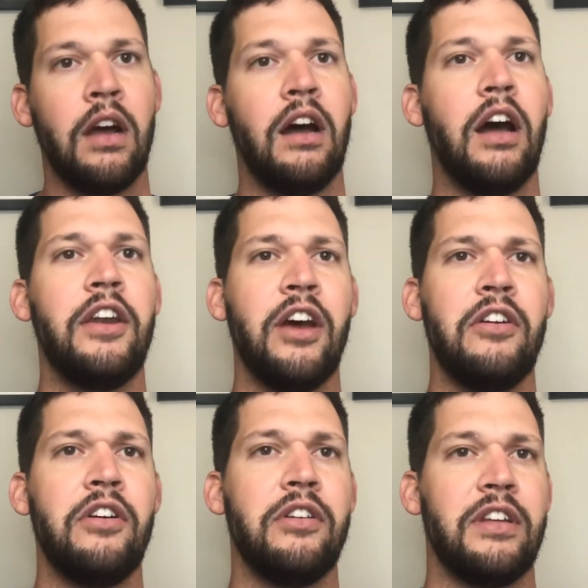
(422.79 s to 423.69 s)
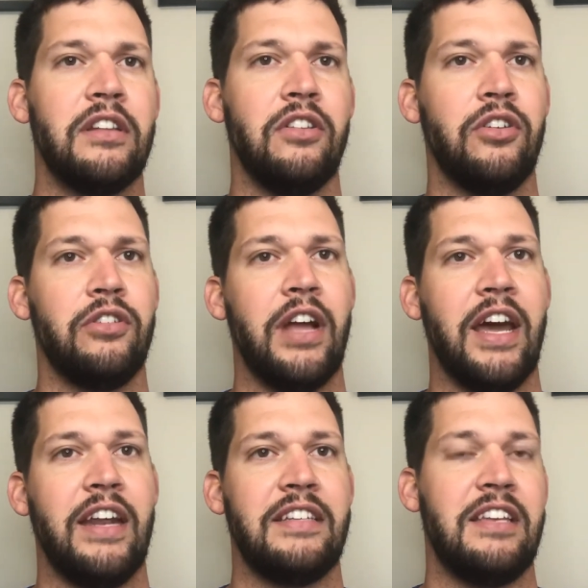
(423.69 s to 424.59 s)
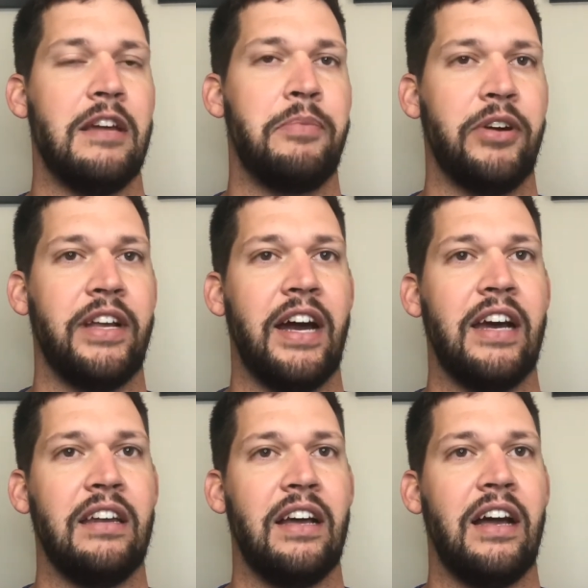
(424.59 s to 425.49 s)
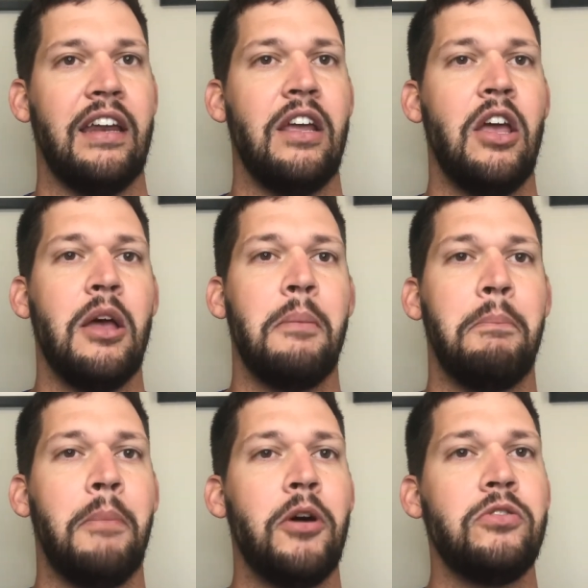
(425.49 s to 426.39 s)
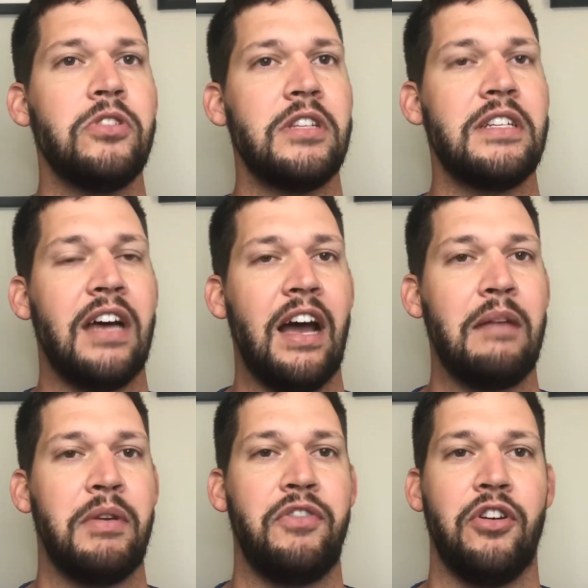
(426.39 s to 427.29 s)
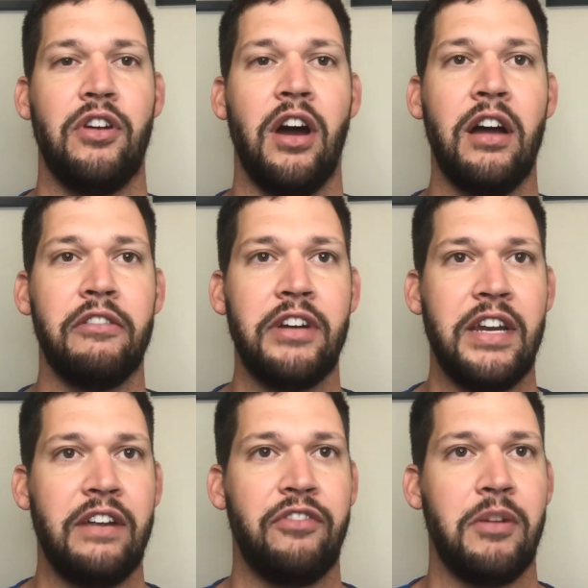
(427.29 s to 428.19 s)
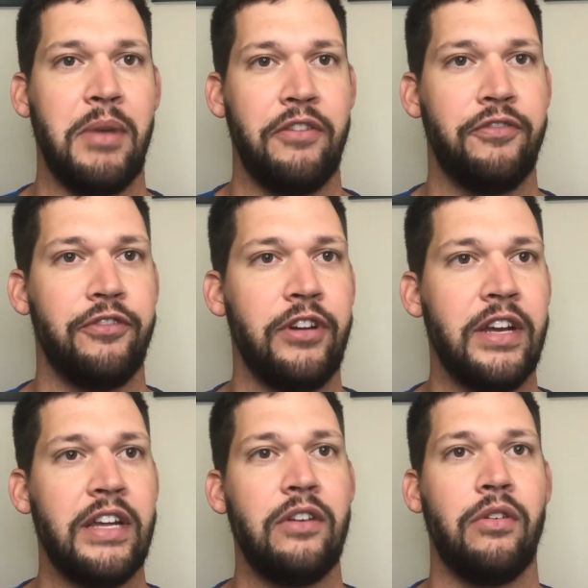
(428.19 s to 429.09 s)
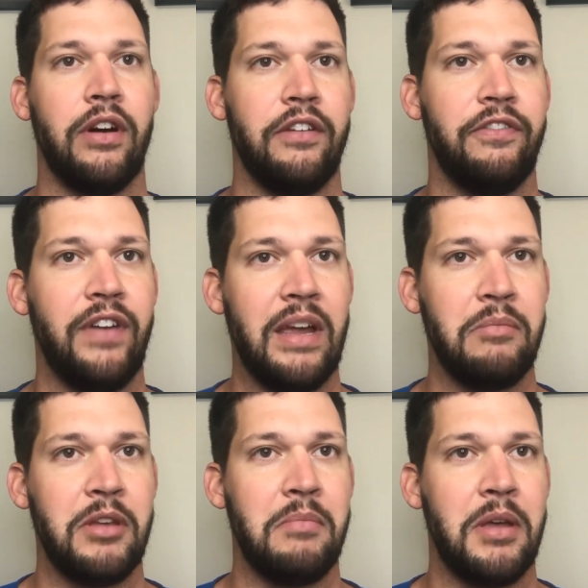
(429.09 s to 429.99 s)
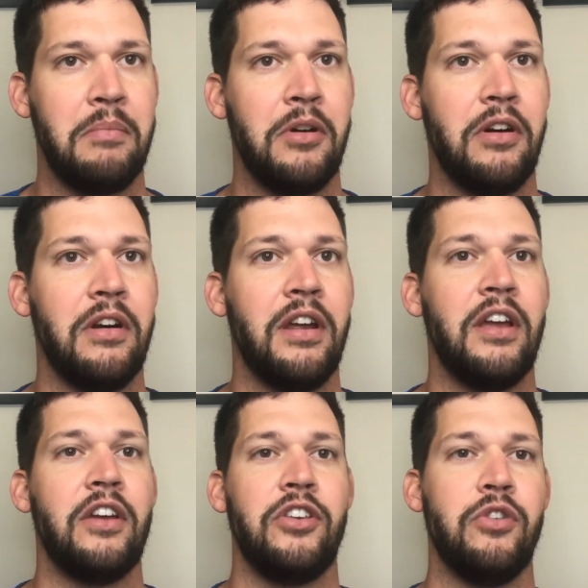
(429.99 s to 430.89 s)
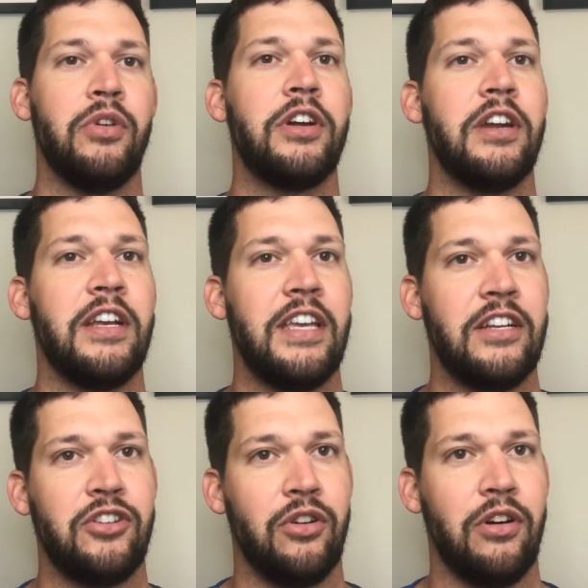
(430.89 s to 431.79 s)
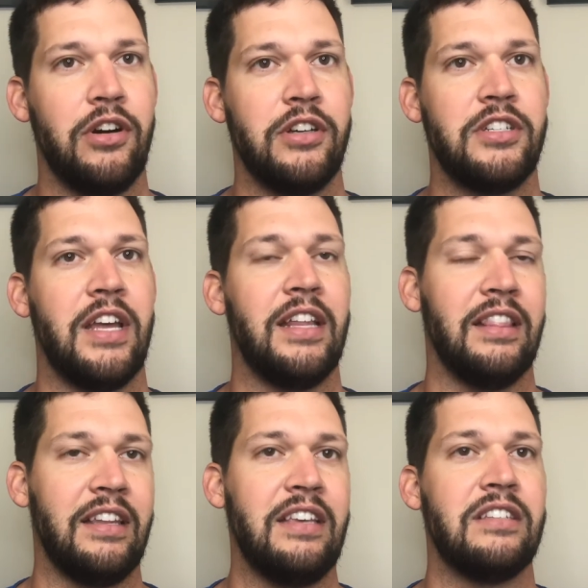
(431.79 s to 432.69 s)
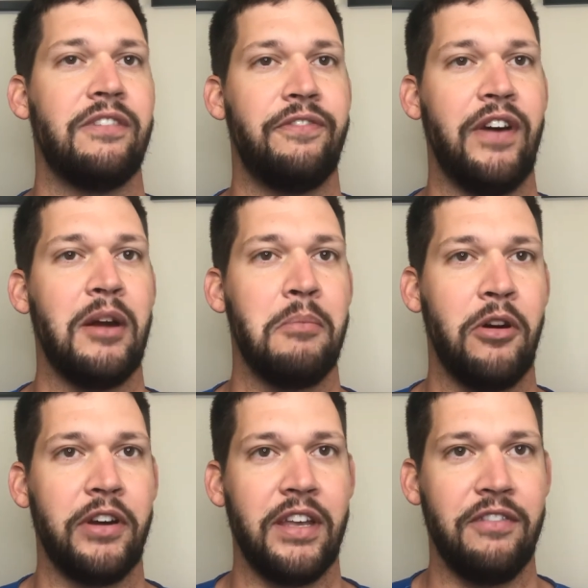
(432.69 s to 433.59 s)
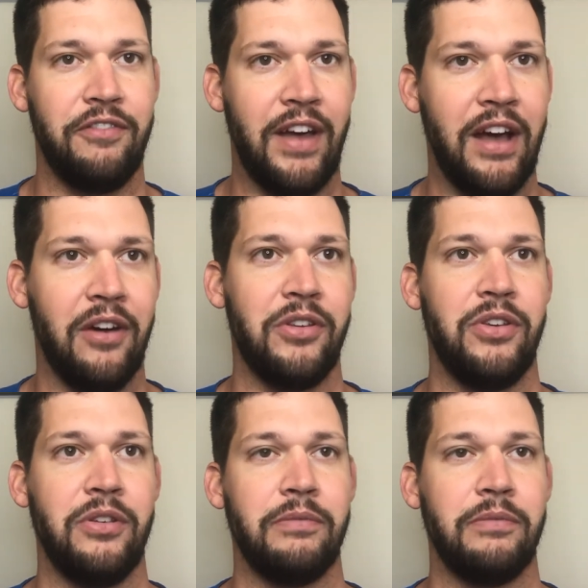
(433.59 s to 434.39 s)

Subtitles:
Another little kind of tip or guideline, most of the time if you're not renting from a friend or a family member, you are going to get charged at least fair market value.